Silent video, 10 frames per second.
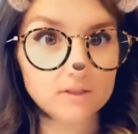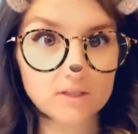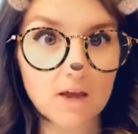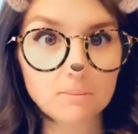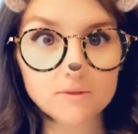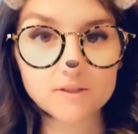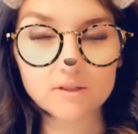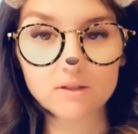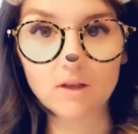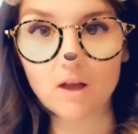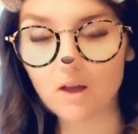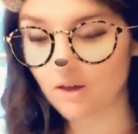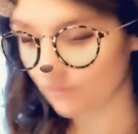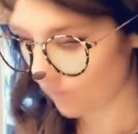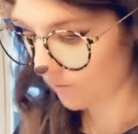steps
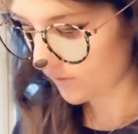of what we